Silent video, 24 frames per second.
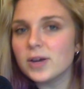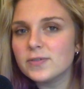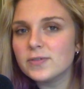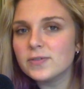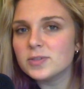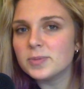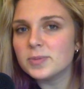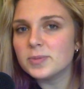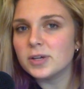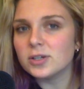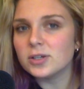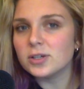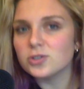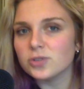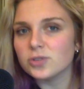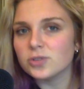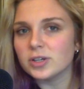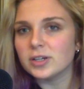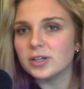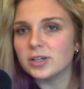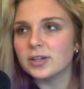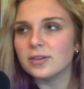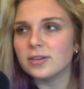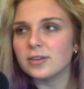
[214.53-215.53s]
is being
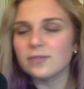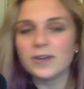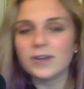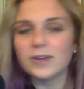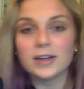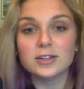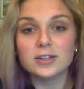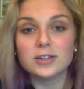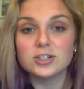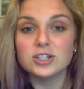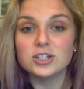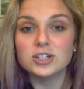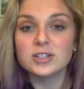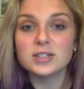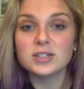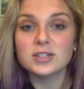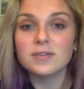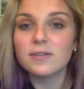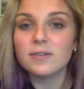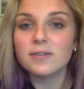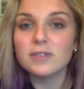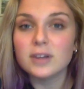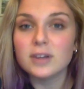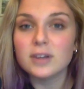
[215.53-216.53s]
treated and the fact that she doesn't even
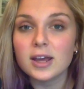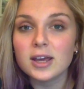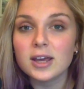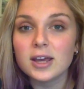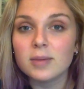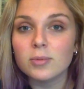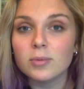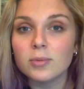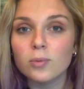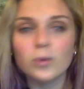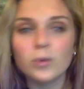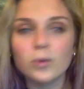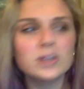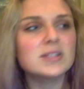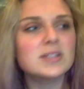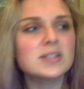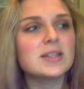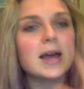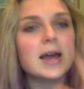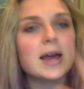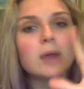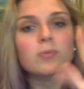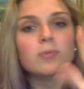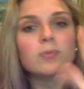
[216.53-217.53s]
have a name. What does
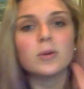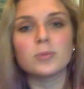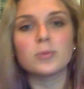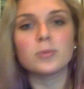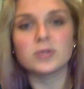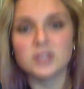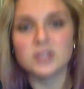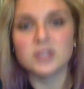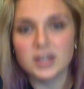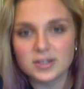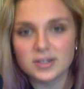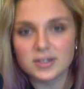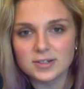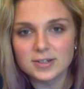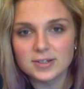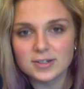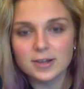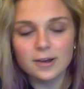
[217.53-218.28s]
that represent?